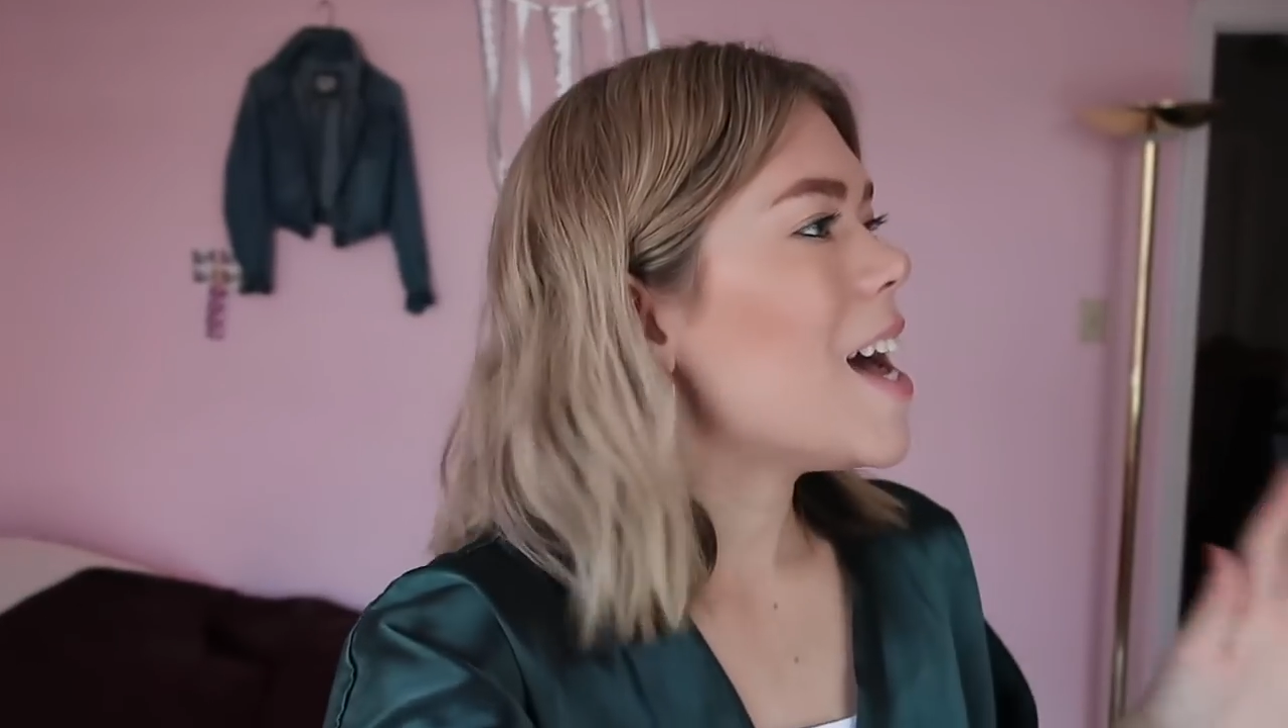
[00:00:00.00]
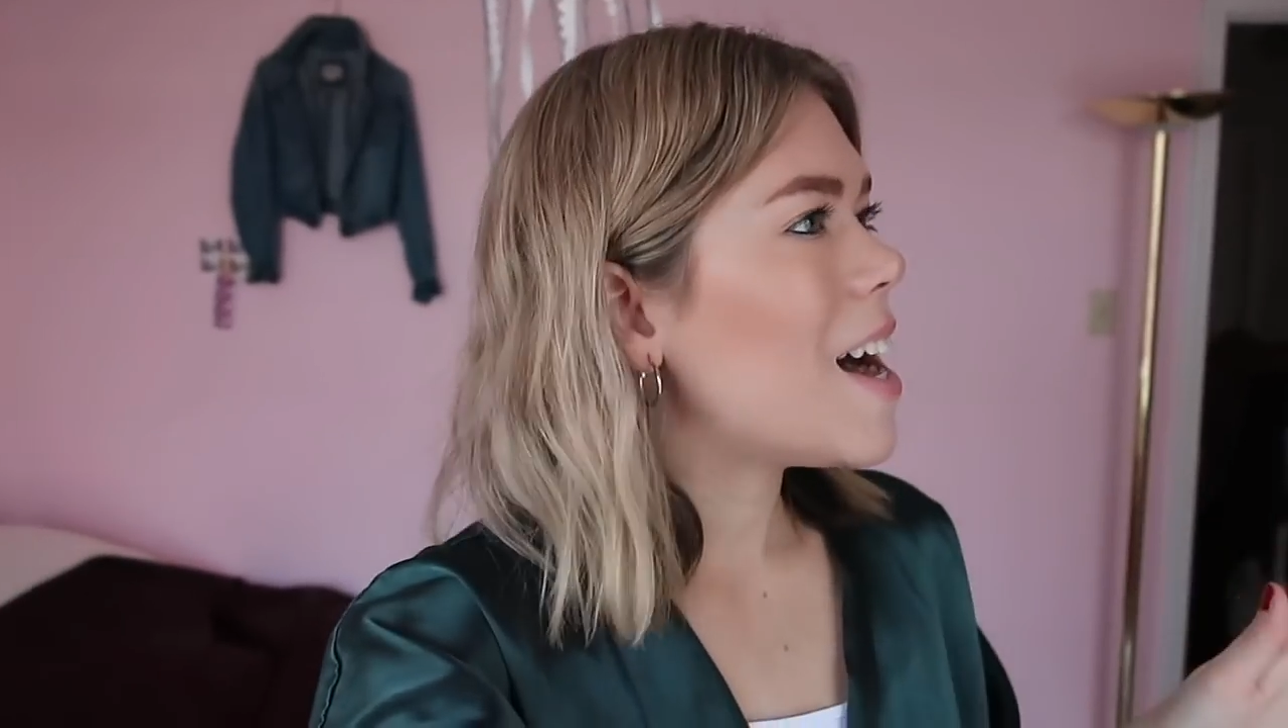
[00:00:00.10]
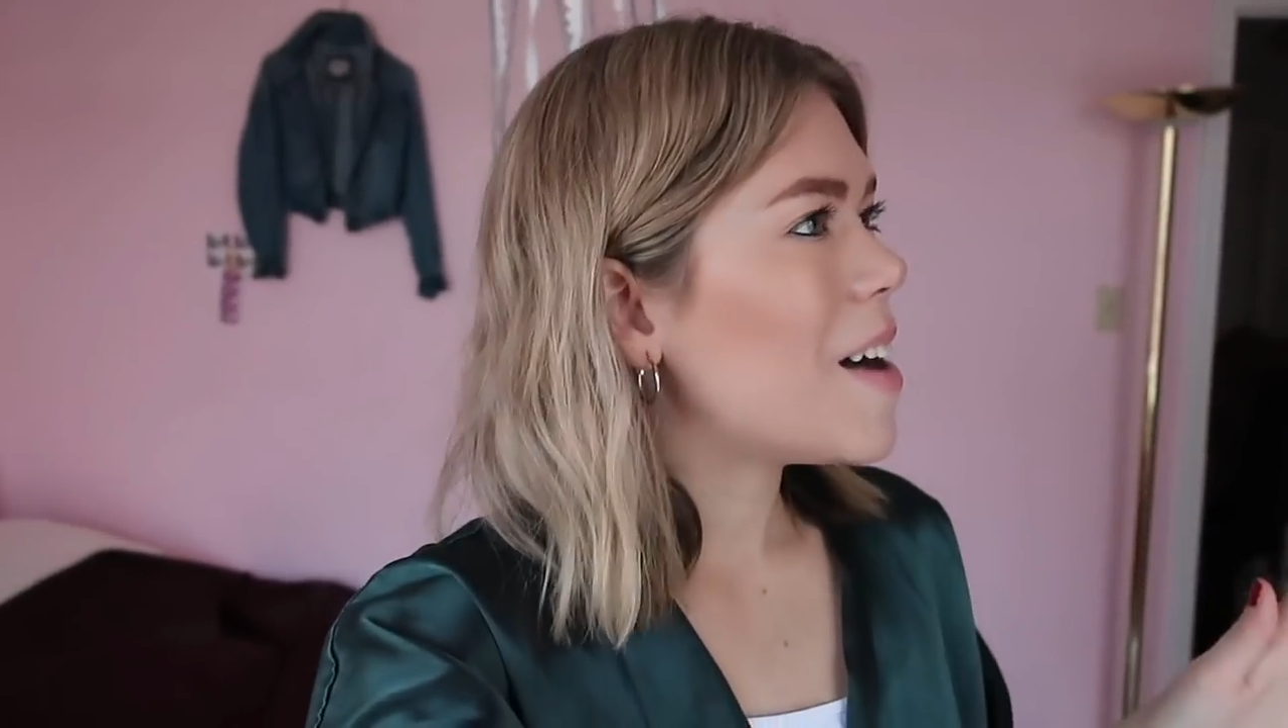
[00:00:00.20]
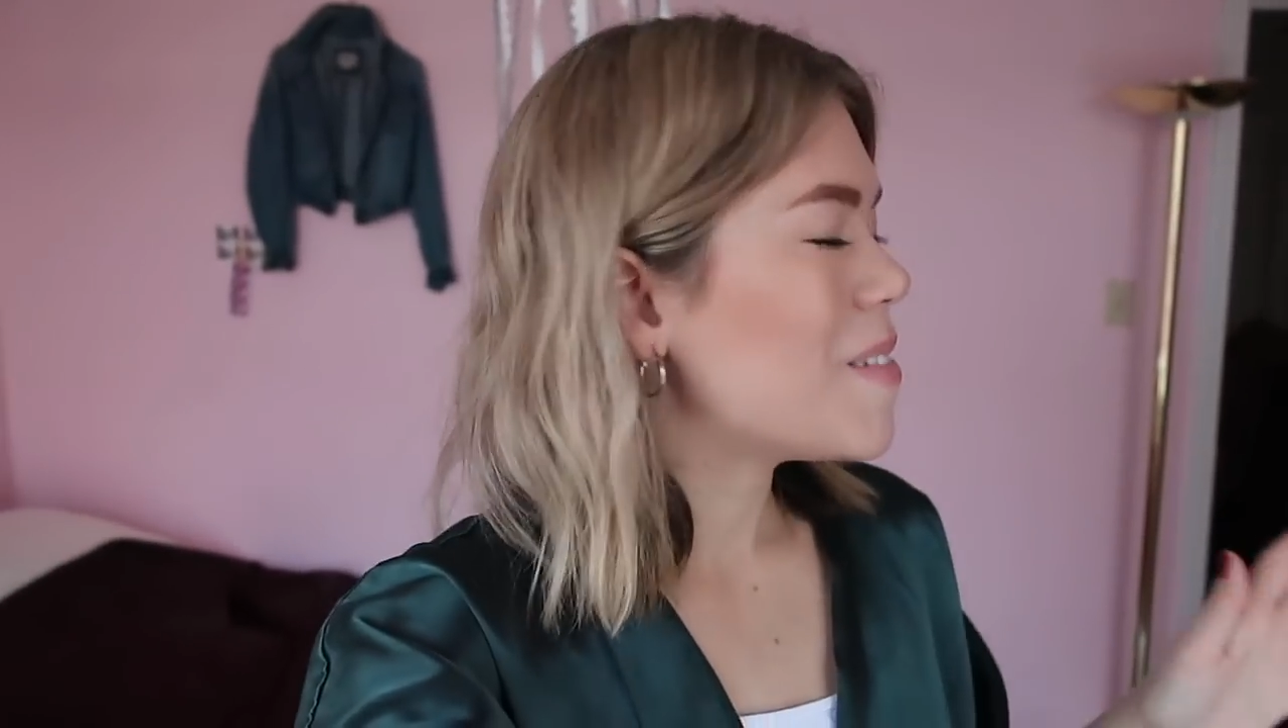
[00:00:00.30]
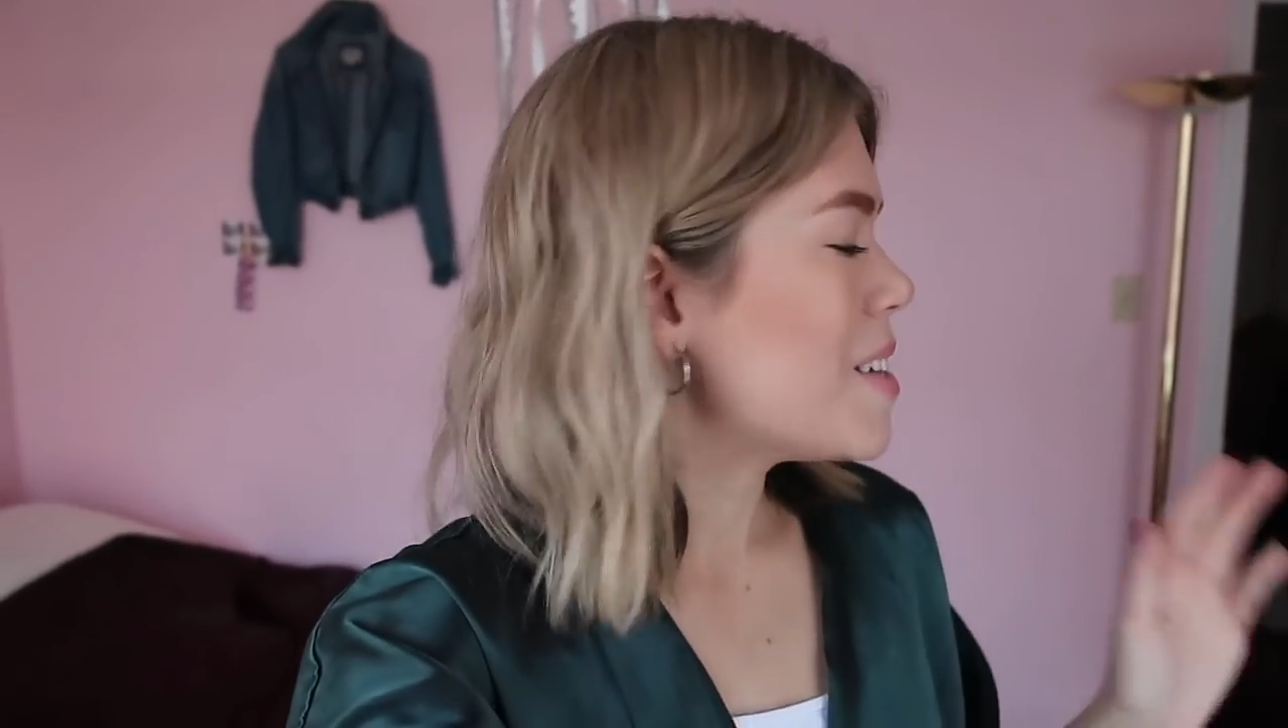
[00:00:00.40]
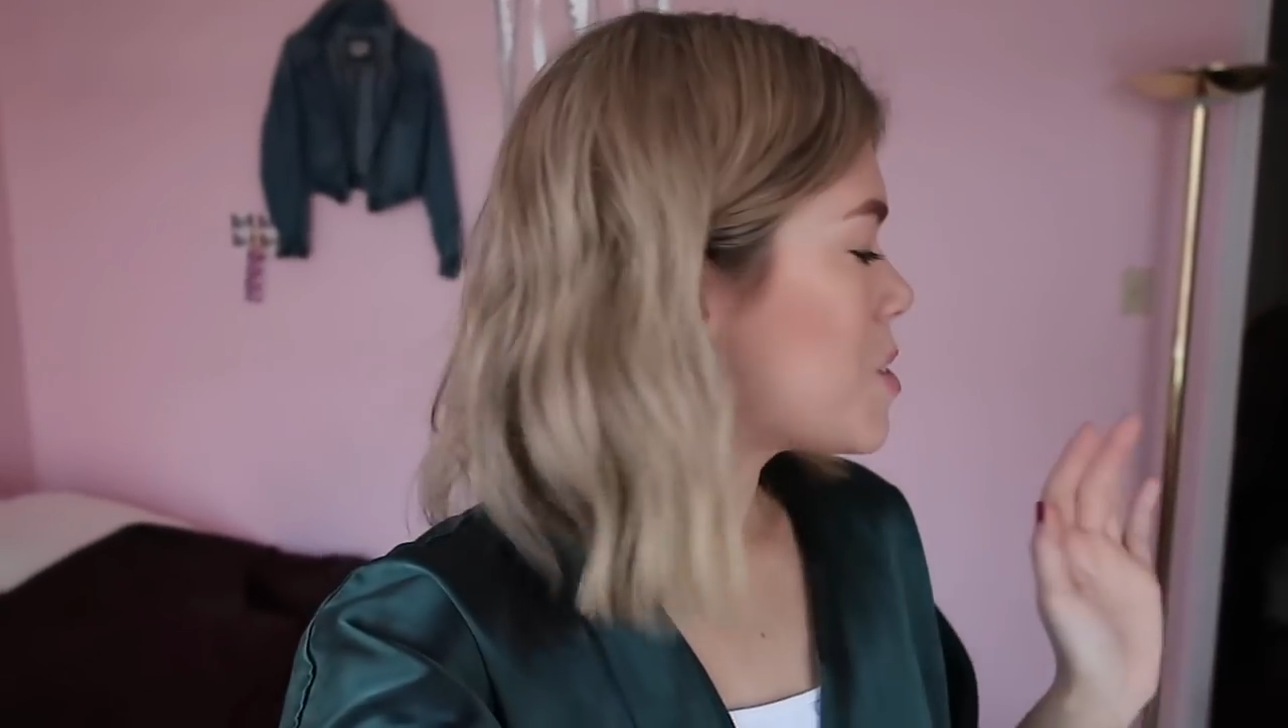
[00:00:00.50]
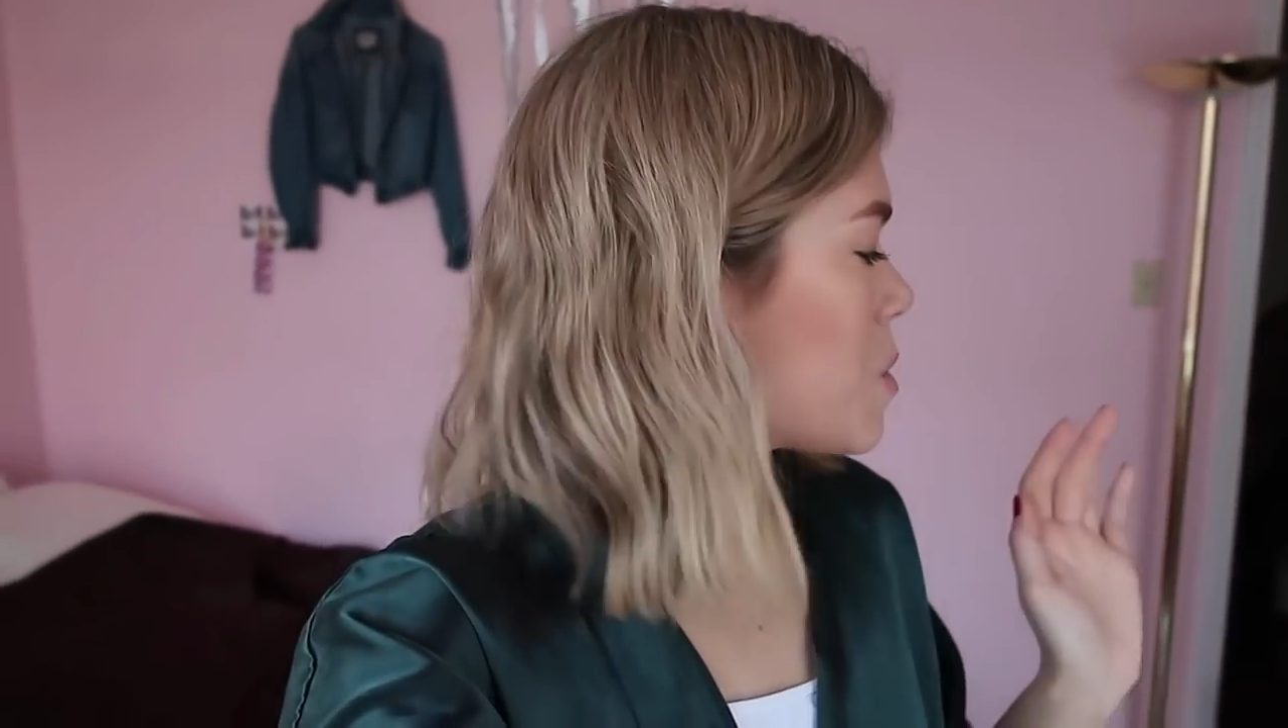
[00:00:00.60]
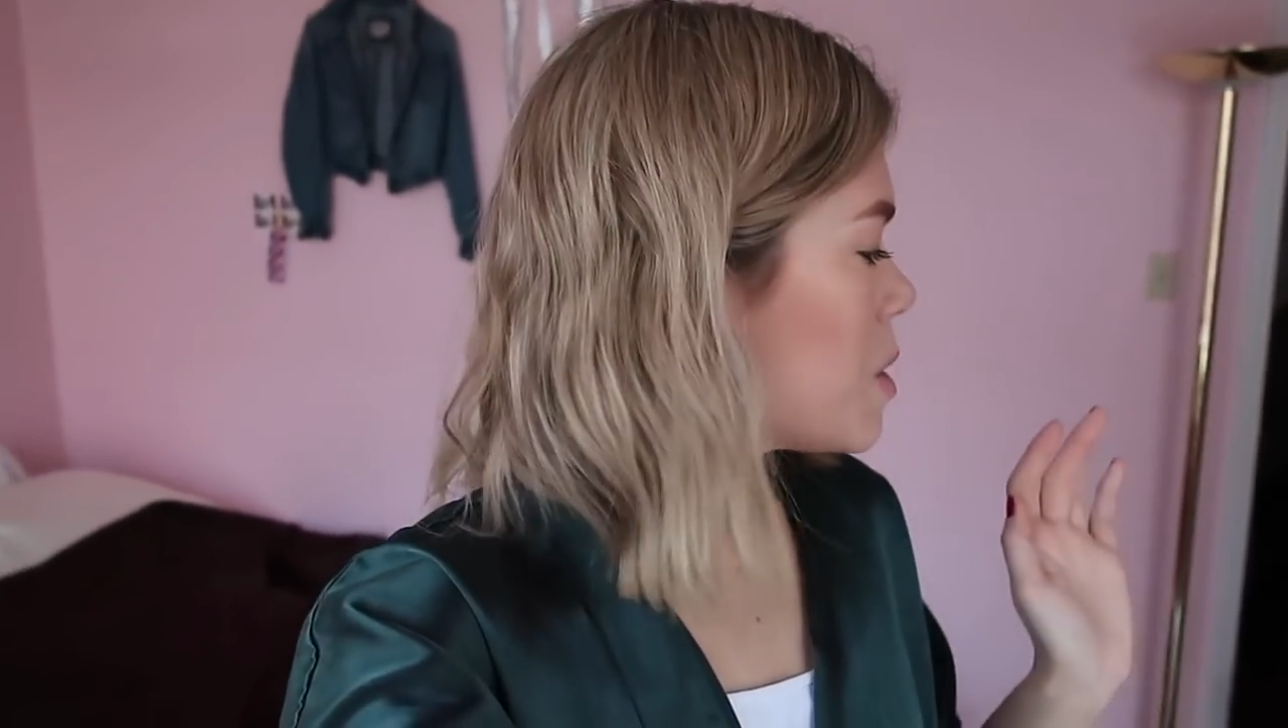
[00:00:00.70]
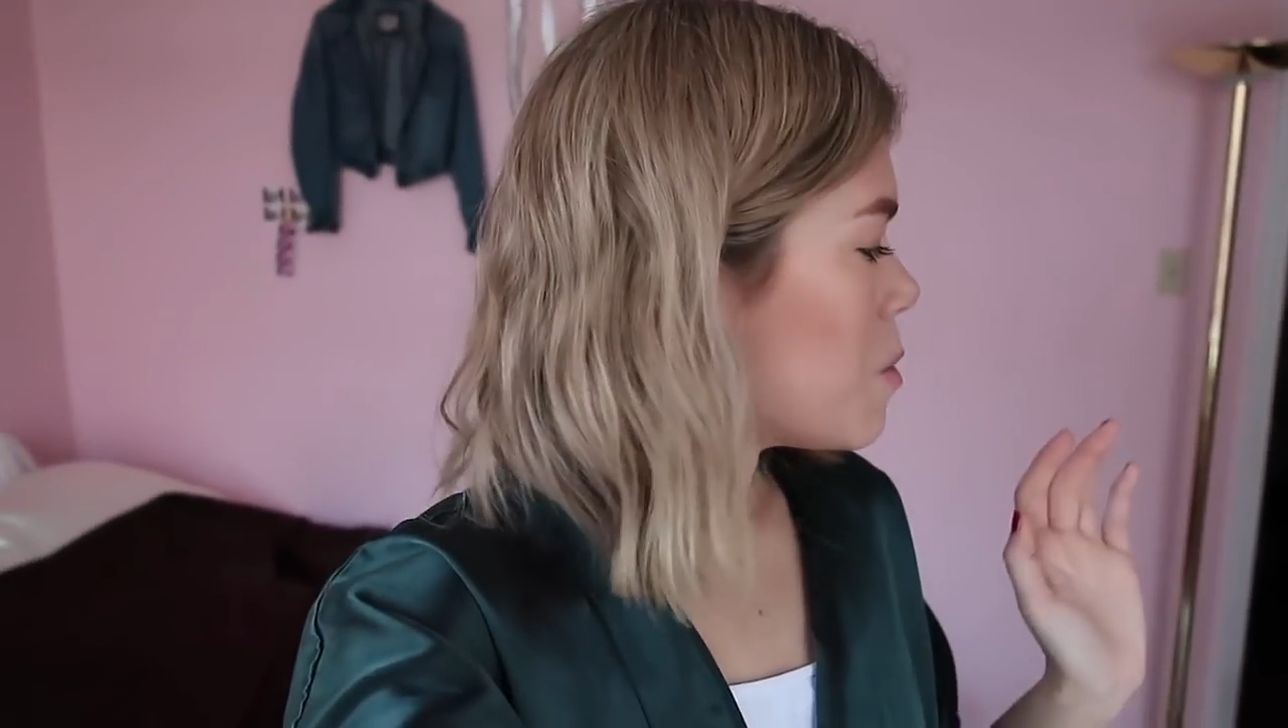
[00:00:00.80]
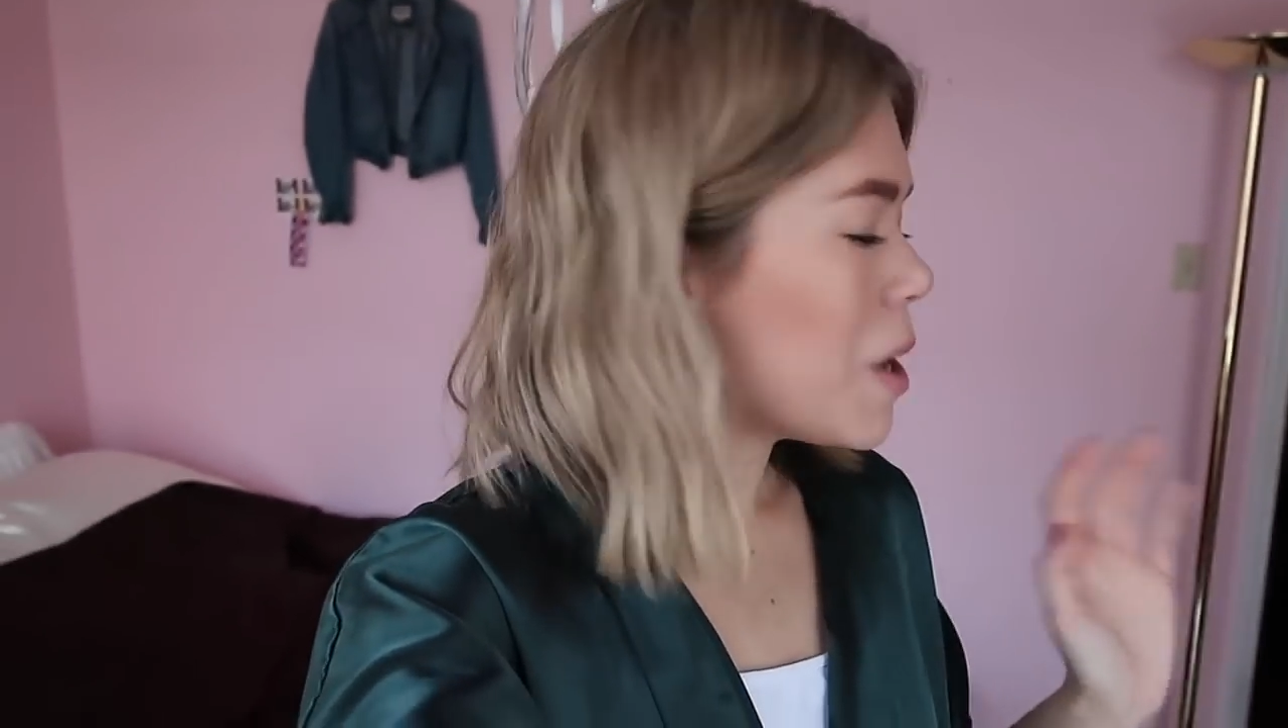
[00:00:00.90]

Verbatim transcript: um, it was a